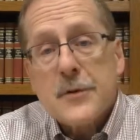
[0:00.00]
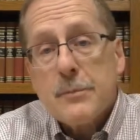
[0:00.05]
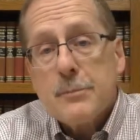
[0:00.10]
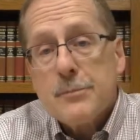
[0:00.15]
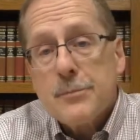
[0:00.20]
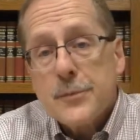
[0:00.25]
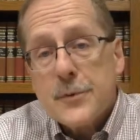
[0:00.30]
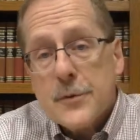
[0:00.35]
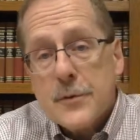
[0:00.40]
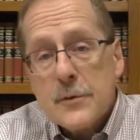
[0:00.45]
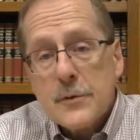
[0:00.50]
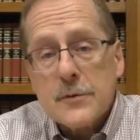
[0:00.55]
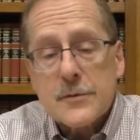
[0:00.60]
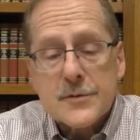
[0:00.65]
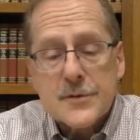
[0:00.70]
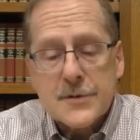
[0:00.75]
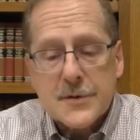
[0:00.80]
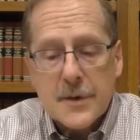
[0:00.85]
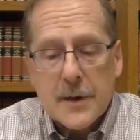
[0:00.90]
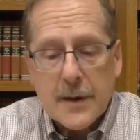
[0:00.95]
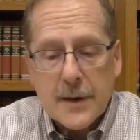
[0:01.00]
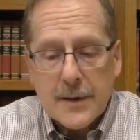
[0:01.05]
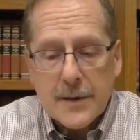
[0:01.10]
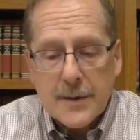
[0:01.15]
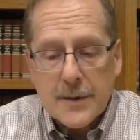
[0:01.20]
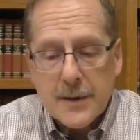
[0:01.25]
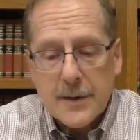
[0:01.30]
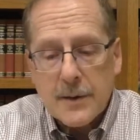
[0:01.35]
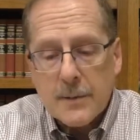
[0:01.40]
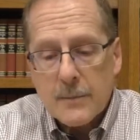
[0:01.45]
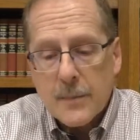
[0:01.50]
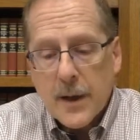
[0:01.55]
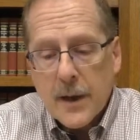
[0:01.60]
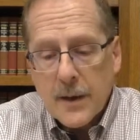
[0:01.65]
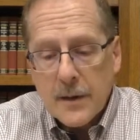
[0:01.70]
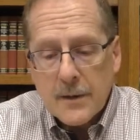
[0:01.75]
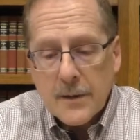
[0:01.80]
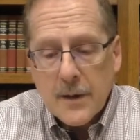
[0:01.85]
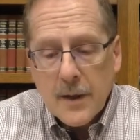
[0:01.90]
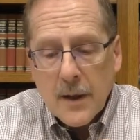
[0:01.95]
abuse on him
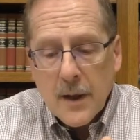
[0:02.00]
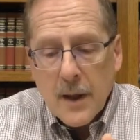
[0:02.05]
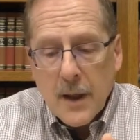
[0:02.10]
and,